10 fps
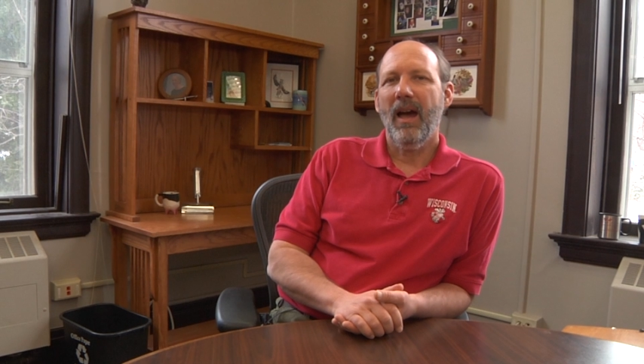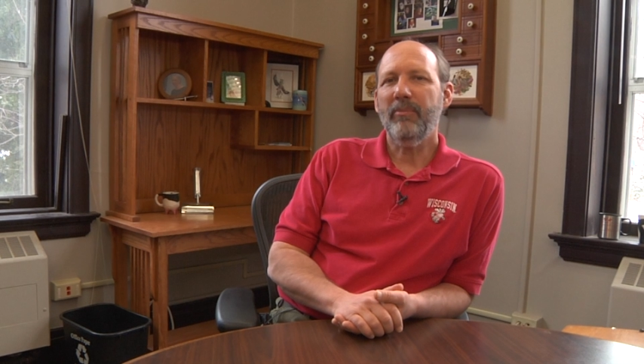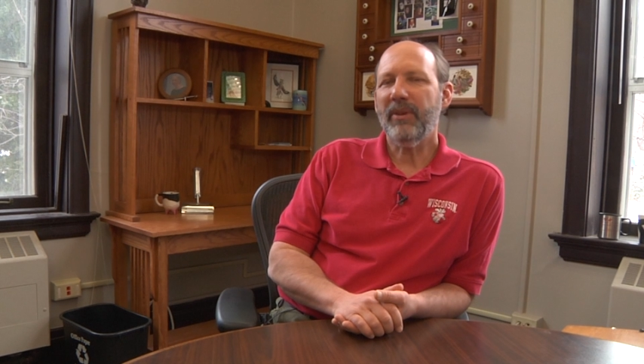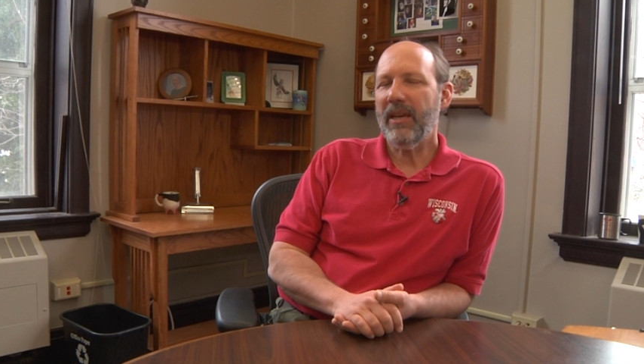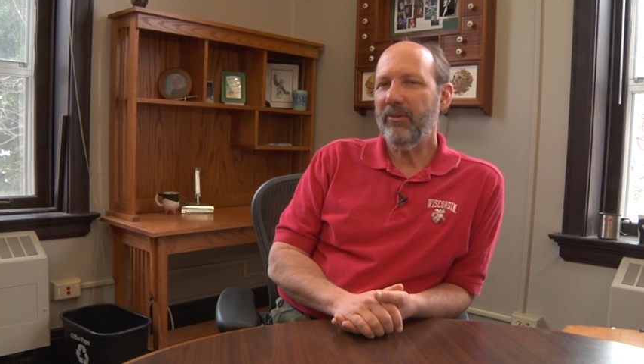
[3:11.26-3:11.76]

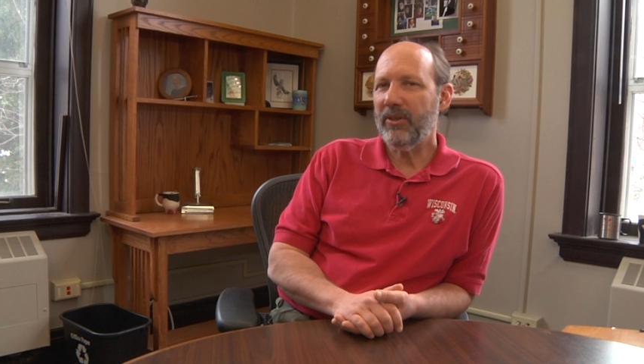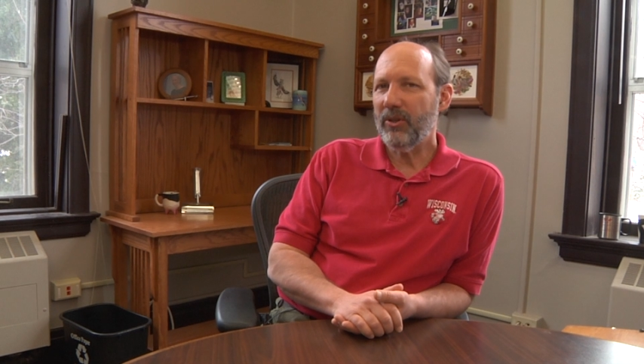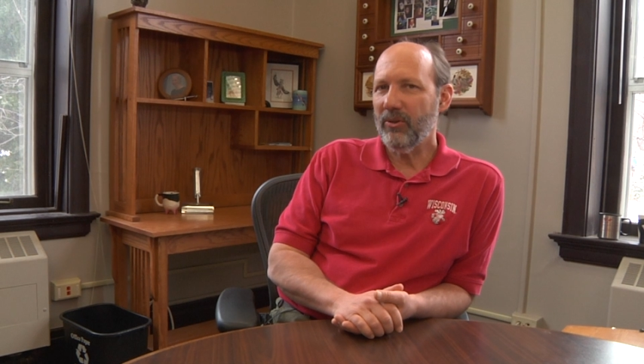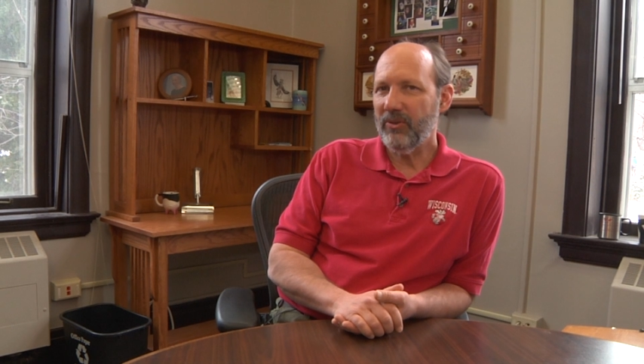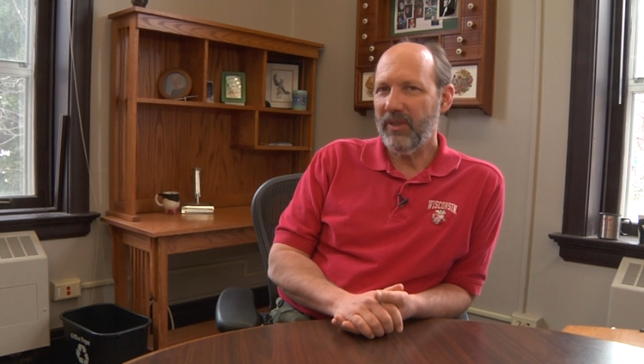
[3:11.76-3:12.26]

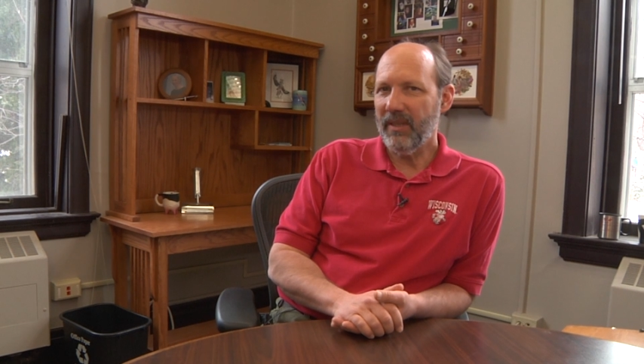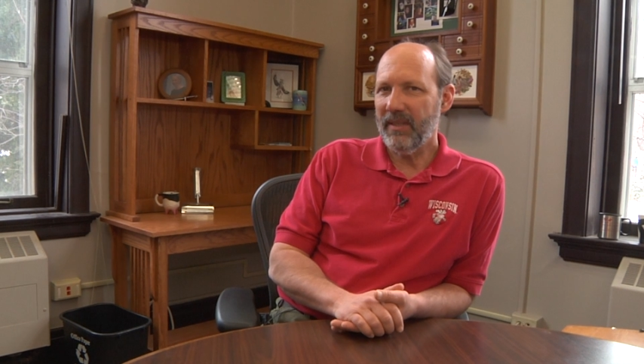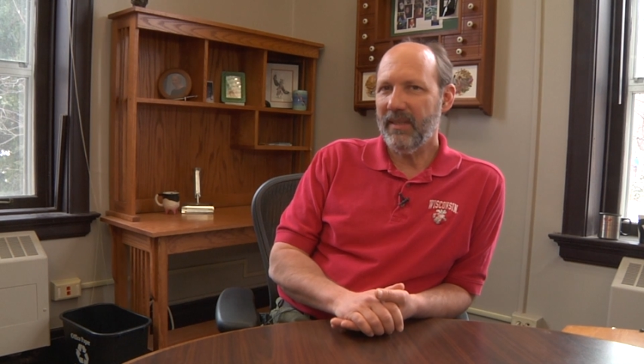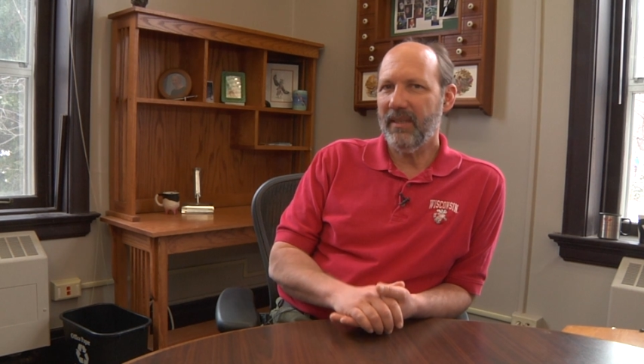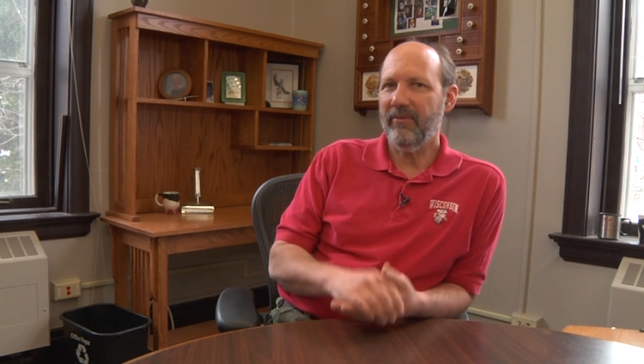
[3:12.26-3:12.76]

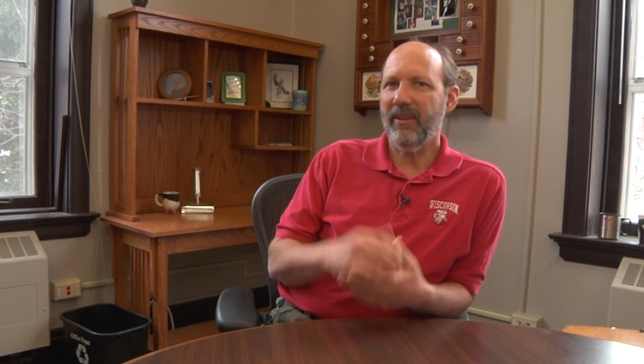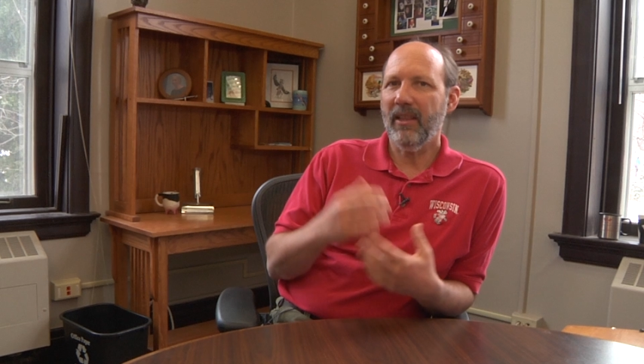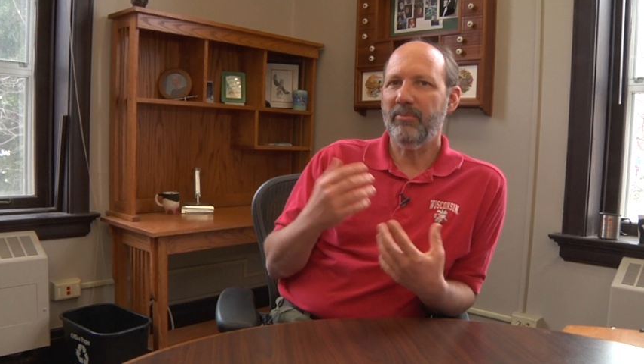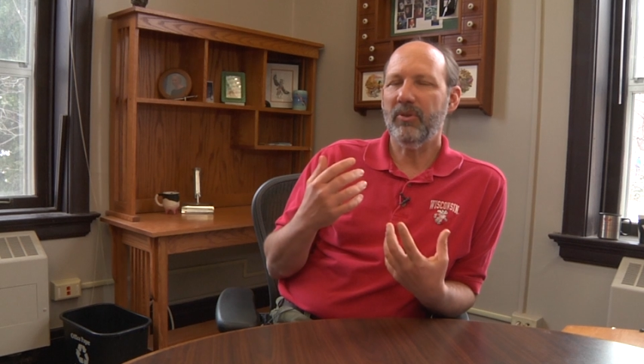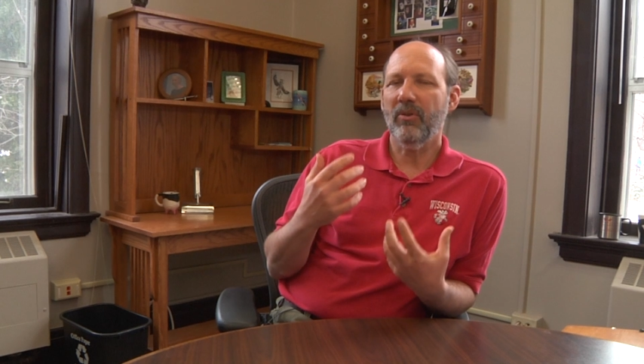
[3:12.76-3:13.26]
Hyperkeratosis
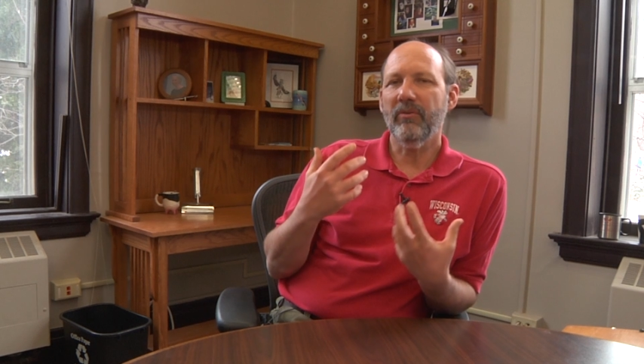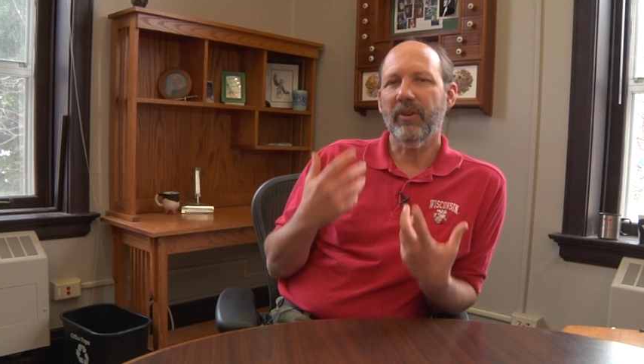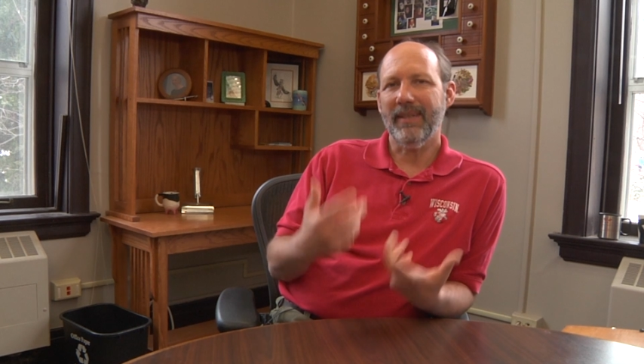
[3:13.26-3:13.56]
develops over